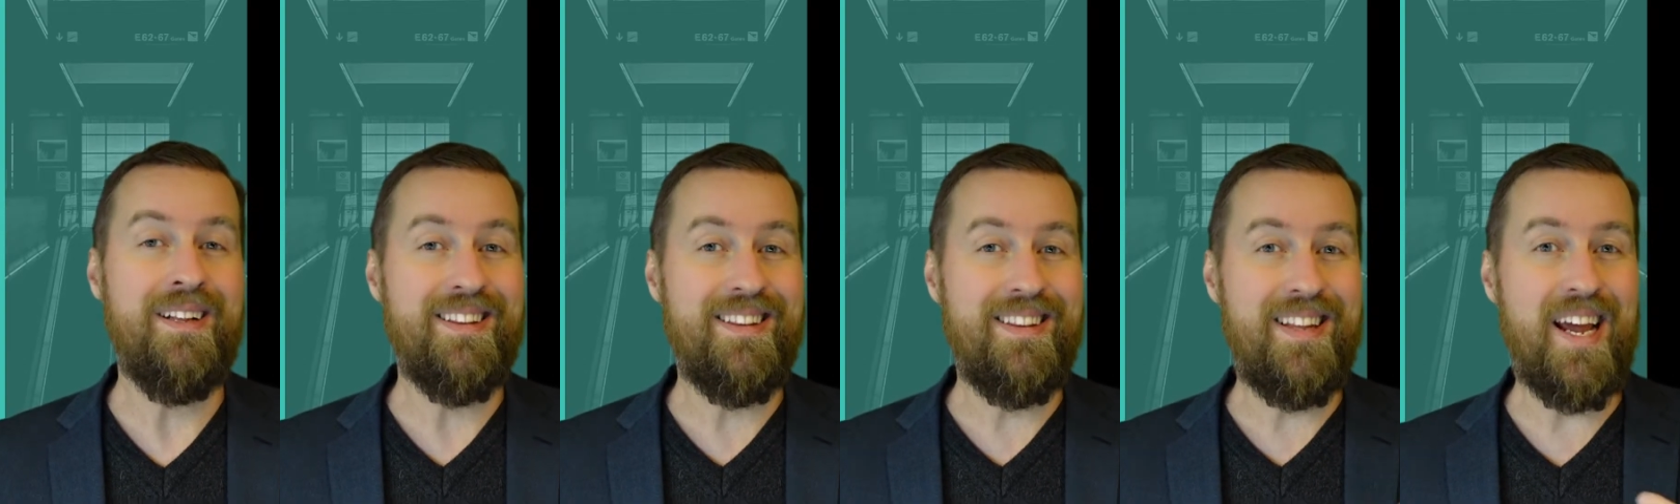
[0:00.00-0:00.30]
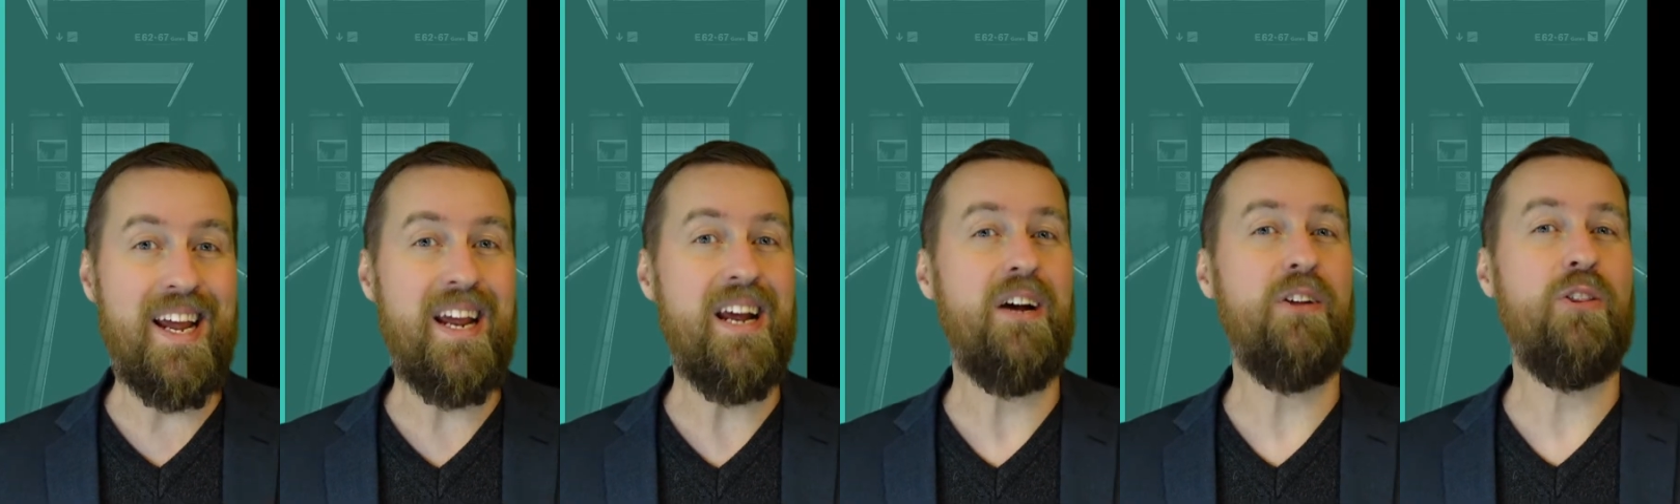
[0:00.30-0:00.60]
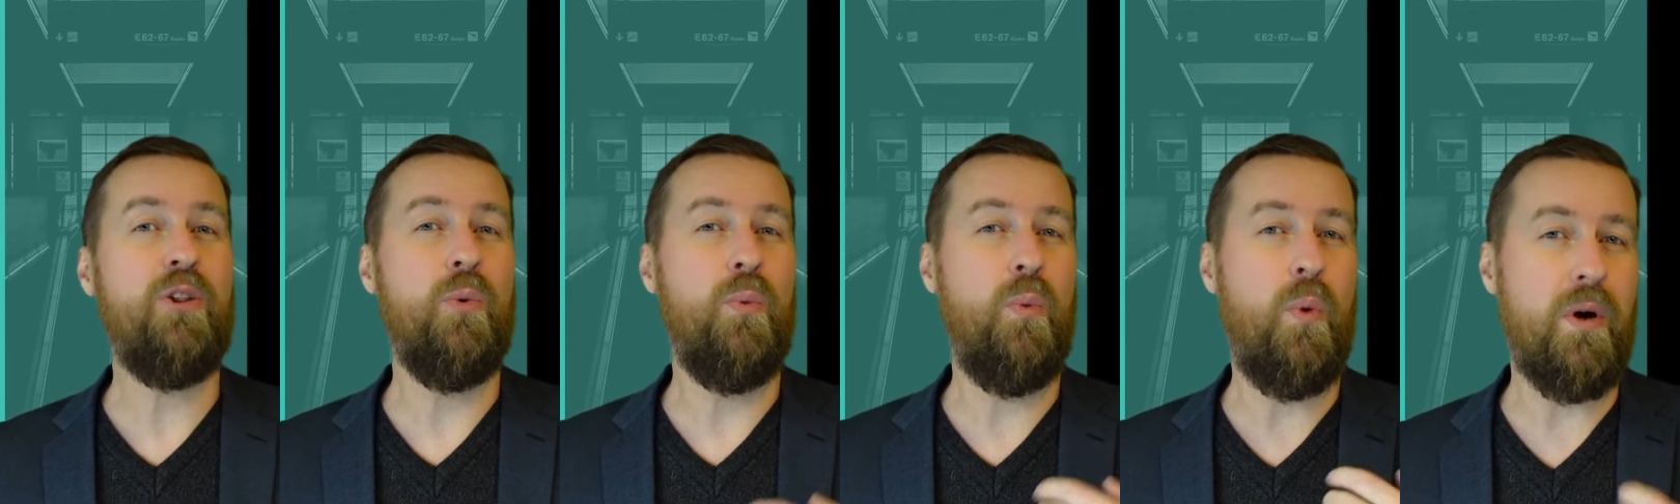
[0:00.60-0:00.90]
They are
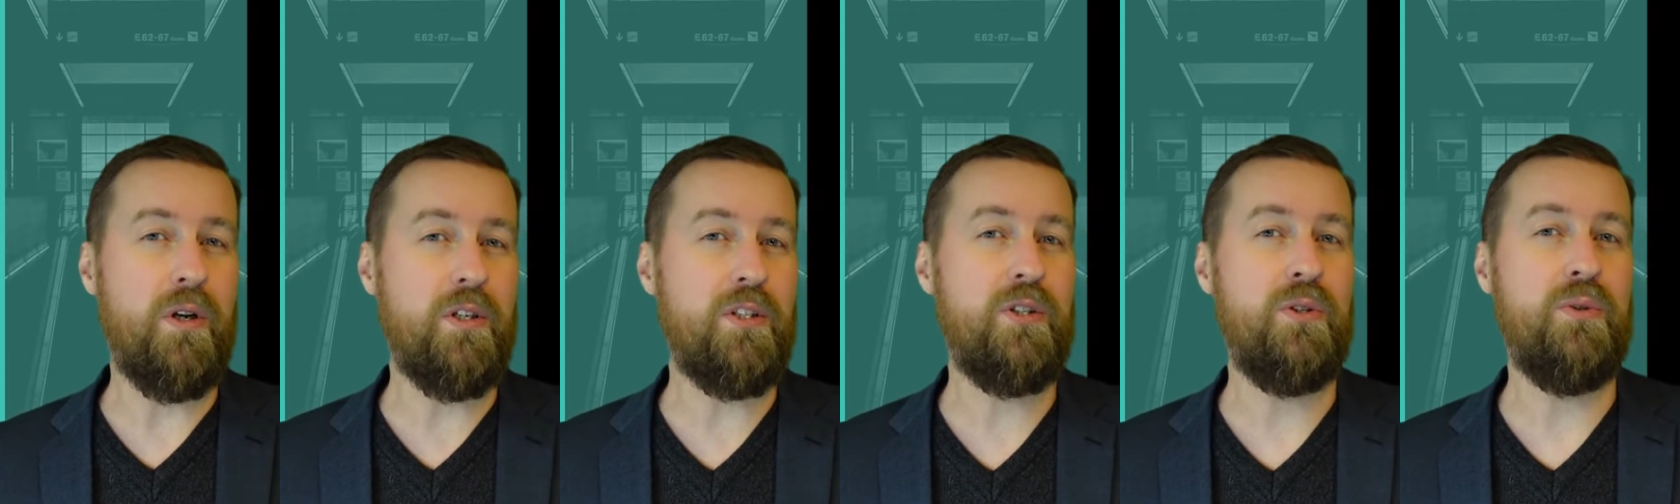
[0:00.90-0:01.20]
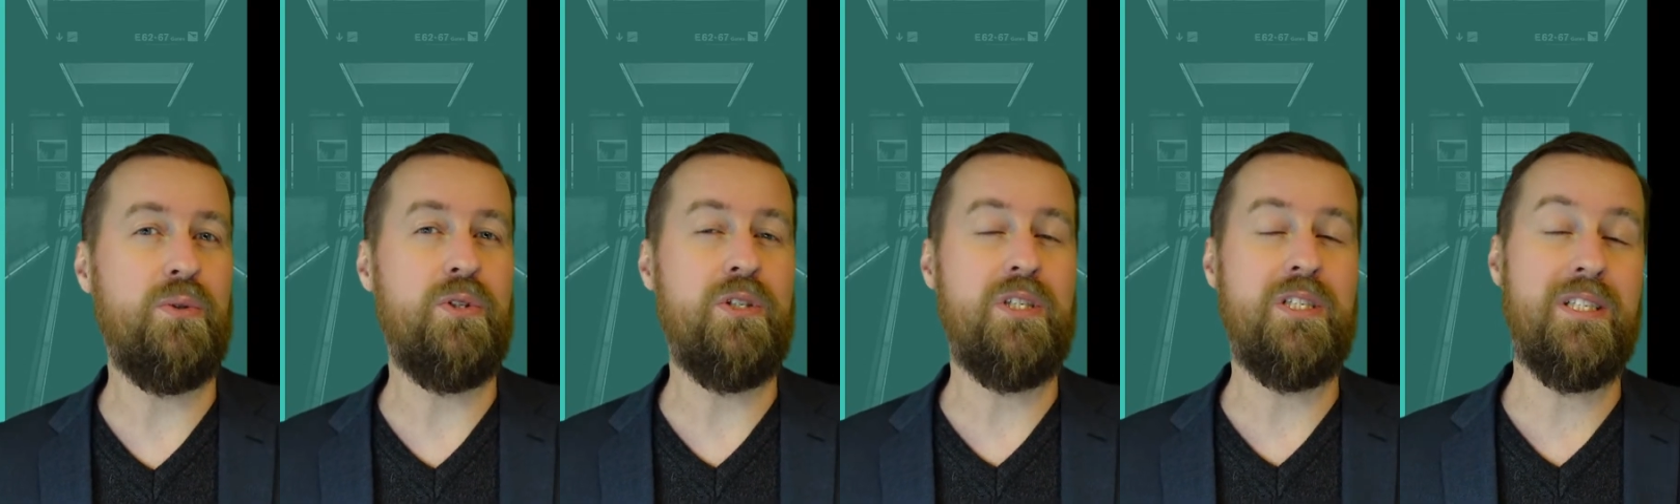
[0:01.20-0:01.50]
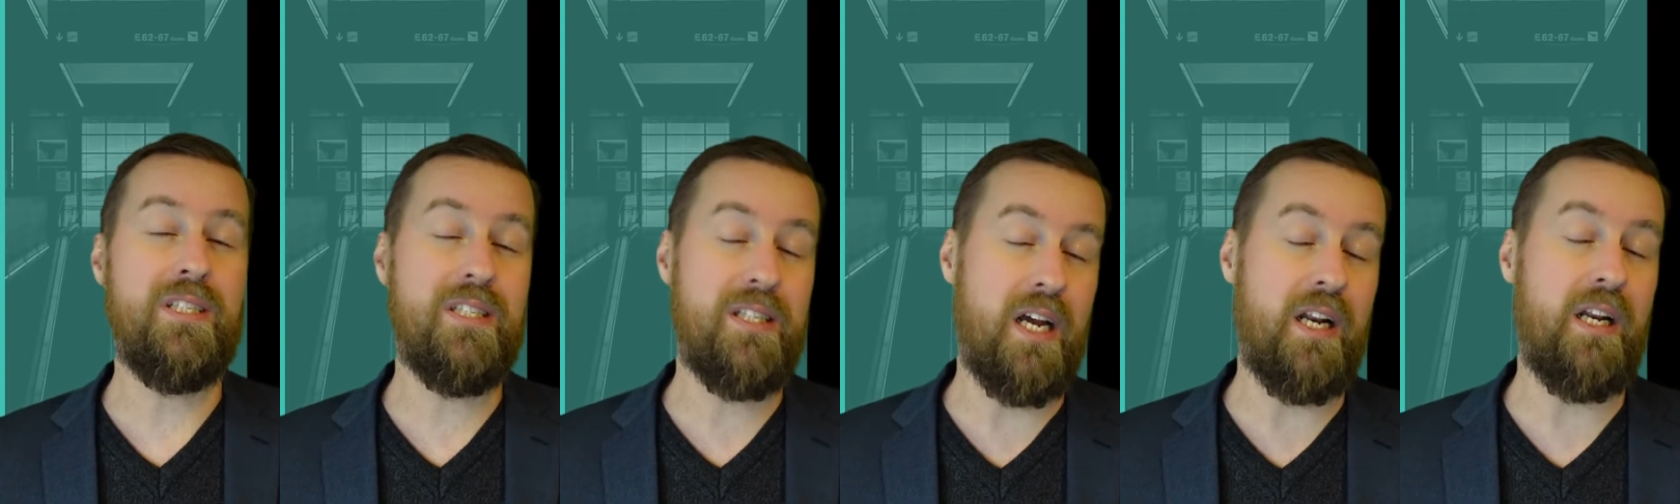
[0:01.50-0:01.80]
the ones who's
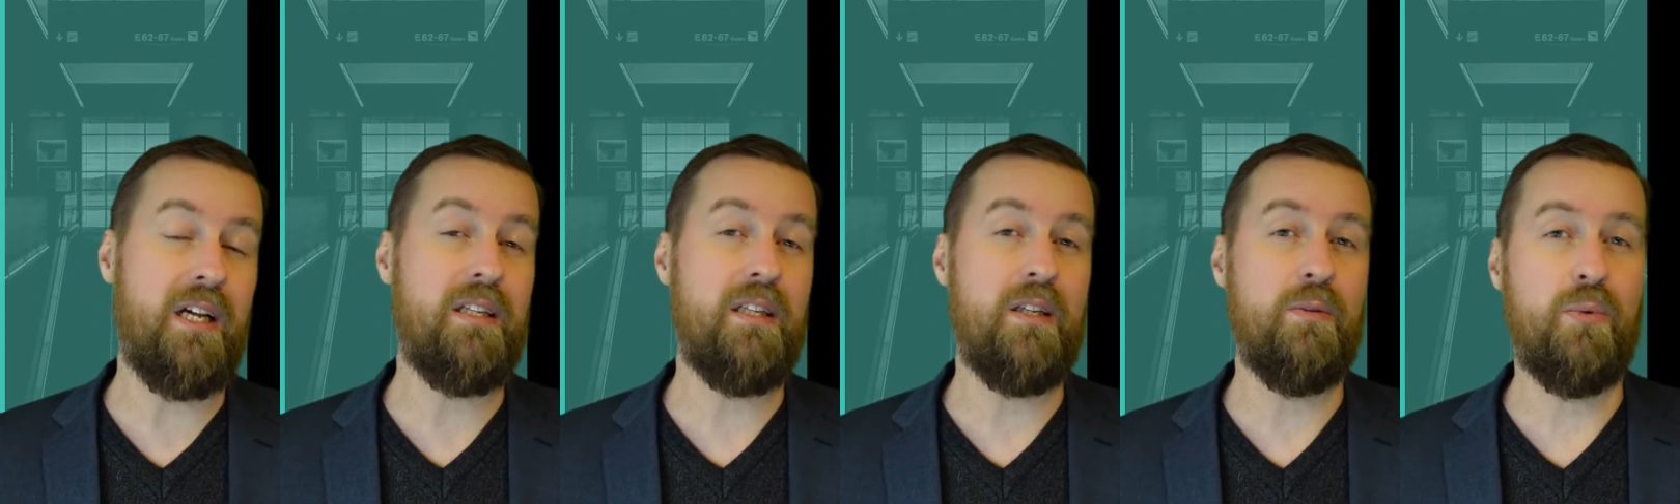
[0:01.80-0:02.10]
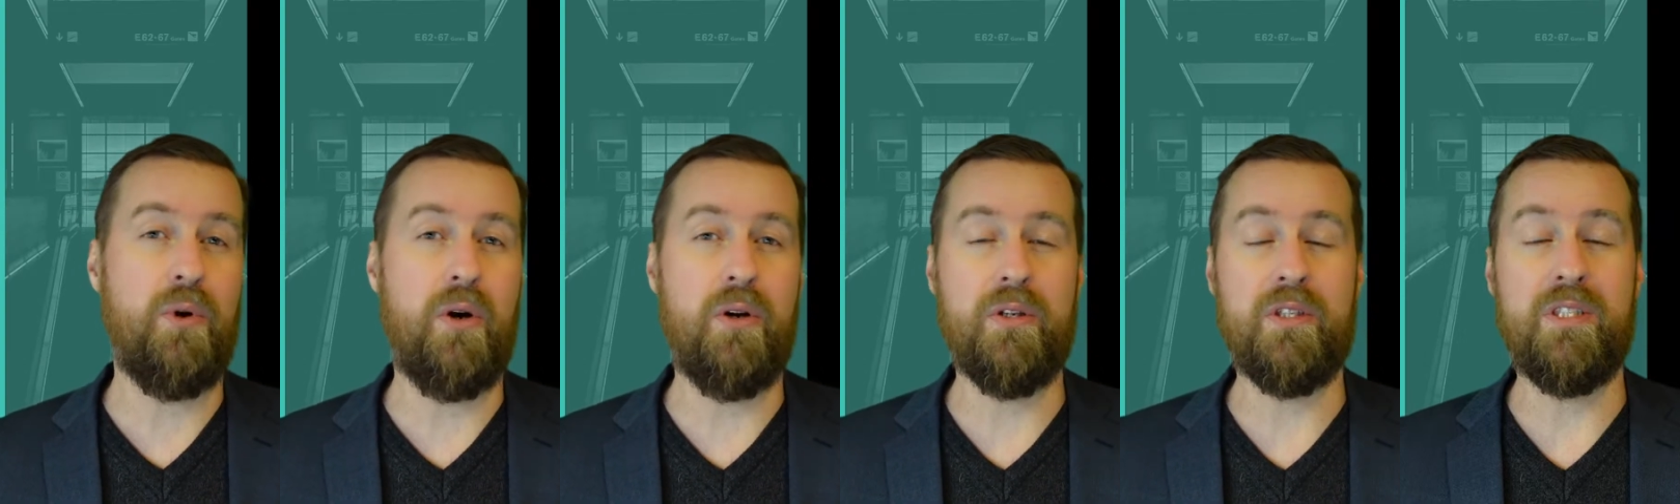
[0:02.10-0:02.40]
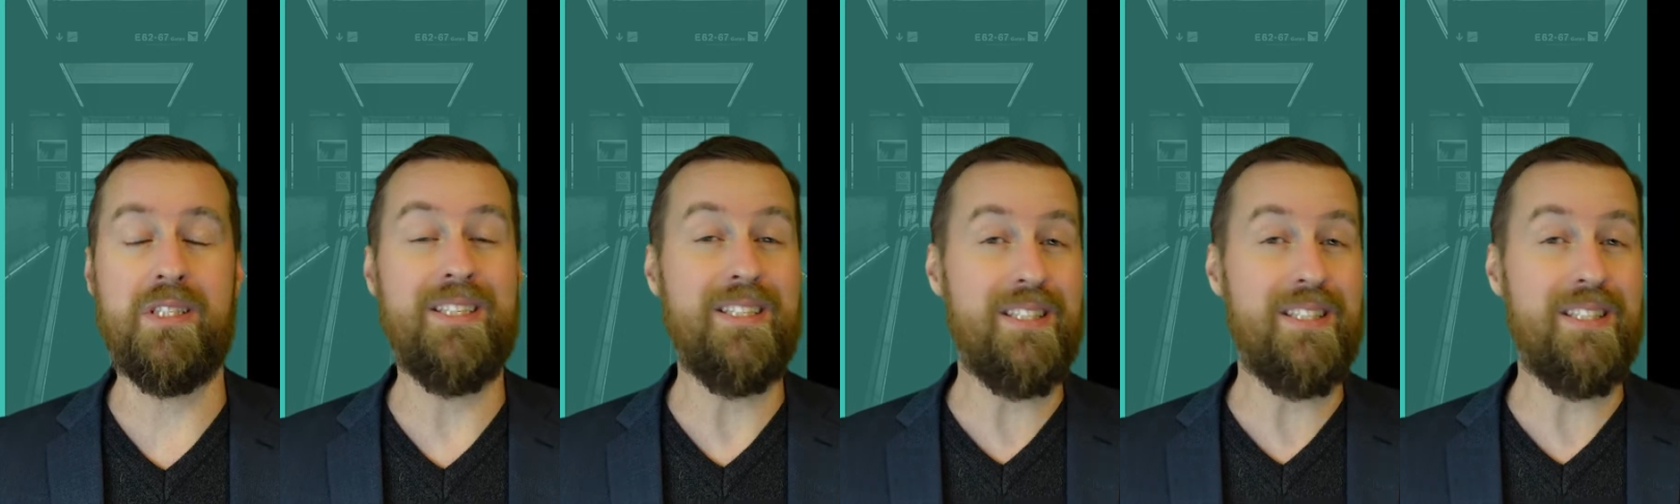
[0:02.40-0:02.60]
selling the products.